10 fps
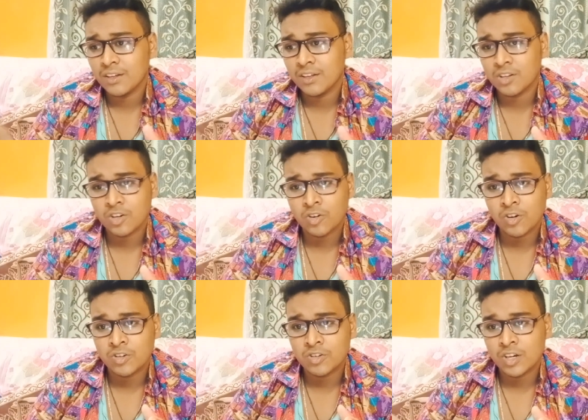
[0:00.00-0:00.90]
his
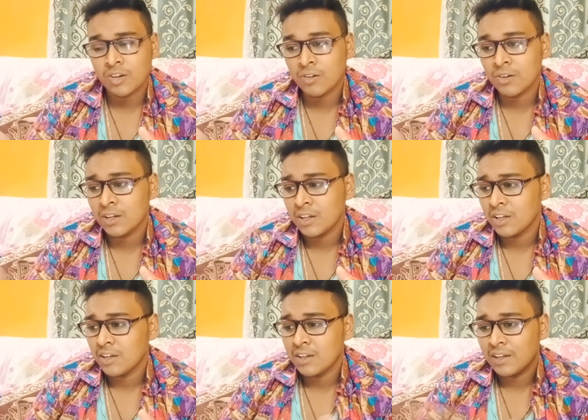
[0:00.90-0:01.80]
crush and all,
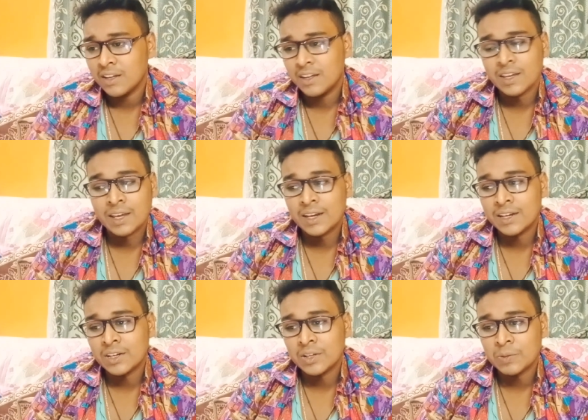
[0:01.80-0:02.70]
and